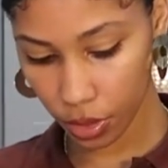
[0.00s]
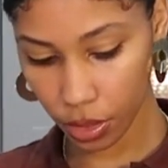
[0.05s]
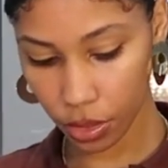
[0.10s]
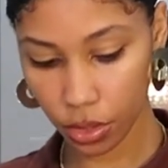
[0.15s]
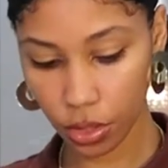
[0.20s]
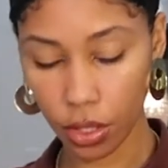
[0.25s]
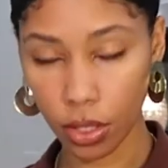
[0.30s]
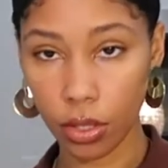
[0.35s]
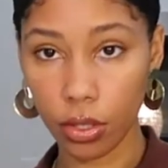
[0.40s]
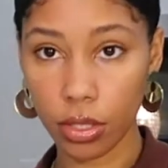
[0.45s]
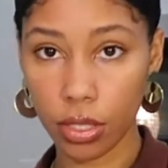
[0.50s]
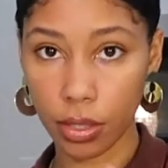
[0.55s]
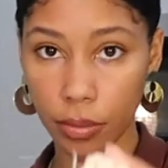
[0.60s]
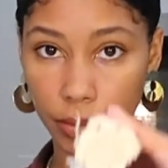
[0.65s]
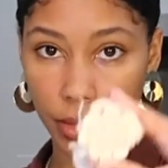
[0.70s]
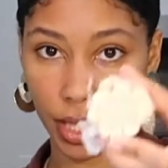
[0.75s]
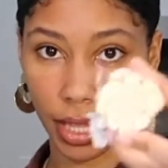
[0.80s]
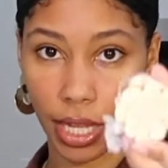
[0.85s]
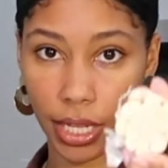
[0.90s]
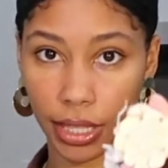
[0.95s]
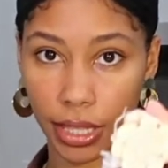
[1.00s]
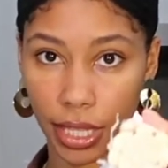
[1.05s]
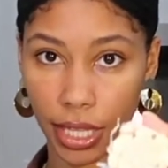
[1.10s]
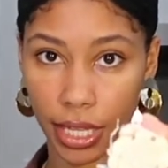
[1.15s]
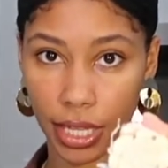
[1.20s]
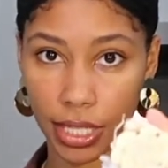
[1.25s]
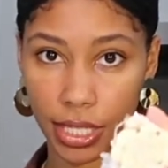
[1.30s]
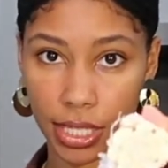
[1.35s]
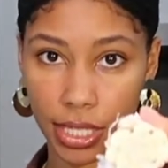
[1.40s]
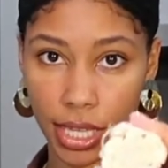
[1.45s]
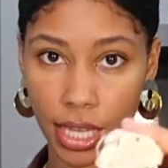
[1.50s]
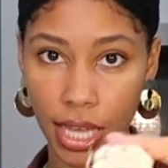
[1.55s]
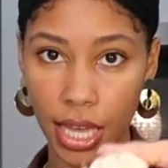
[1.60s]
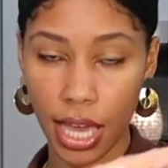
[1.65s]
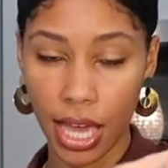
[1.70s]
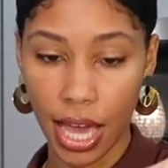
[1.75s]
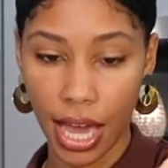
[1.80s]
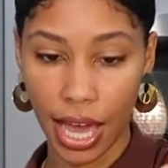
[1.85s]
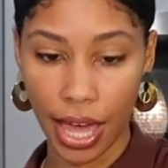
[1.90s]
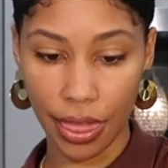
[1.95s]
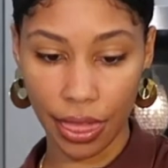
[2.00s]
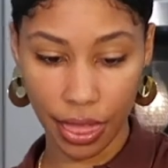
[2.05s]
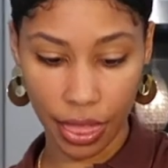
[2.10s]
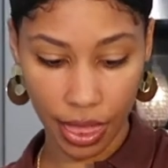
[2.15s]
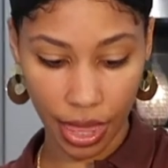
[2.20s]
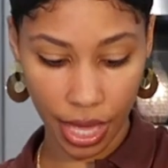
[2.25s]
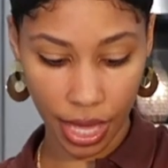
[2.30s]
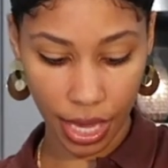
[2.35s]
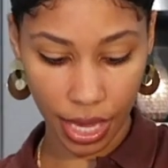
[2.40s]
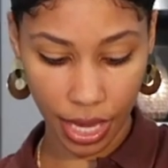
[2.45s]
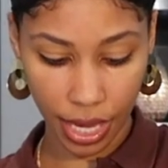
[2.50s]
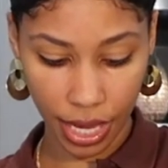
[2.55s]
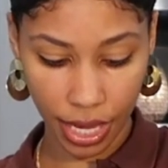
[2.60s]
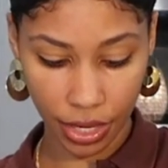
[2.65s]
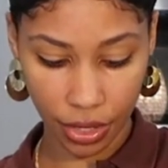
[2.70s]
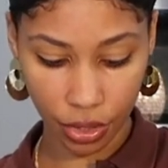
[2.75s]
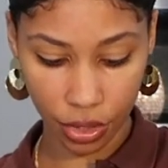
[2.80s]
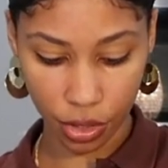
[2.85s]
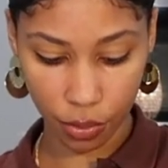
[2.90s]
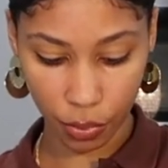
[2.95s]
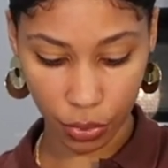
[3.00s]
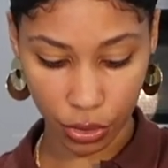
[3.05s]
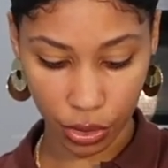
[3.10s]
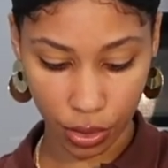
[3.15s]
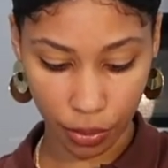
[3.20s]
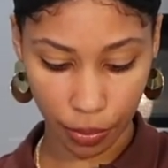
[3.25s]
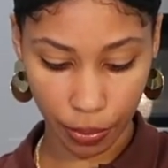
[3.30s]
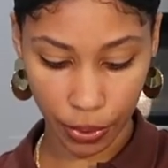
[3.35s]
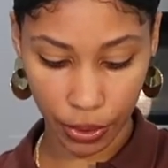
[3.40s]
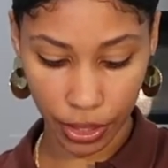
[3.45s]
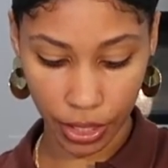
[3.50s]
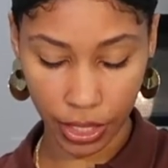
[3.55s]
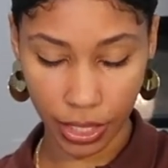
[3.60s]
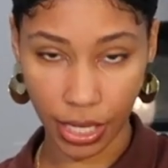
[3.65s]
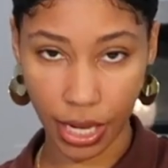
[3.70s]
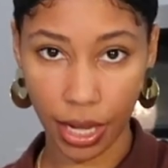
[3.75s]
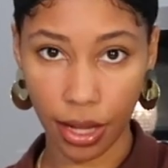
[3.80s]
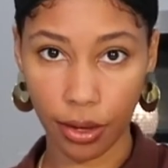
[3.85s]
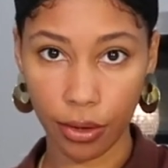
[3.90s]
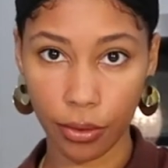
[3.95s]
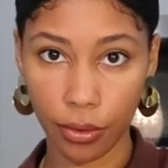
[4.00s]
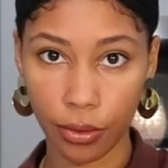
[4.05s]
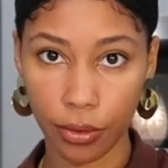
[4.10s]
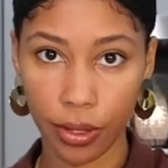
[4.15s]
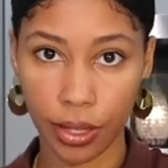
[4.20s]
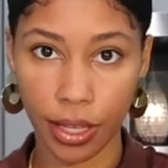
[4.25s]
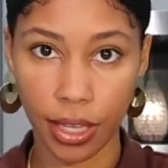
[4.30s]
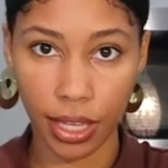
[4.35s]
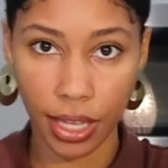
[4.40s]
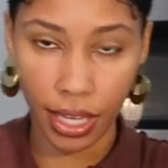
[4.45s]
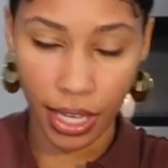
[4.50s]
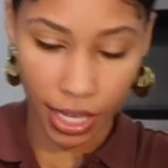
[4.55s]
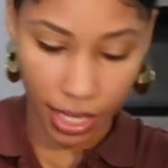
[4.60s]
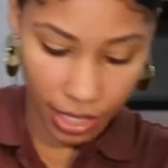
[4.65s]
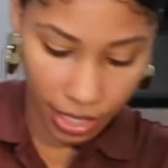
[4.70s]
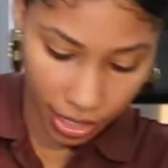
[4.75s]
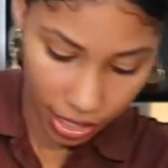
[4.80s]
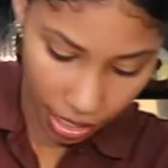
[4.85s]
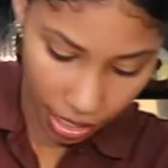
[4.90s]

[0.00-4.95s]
So it looks something like this. And then you're supposed to put it down and then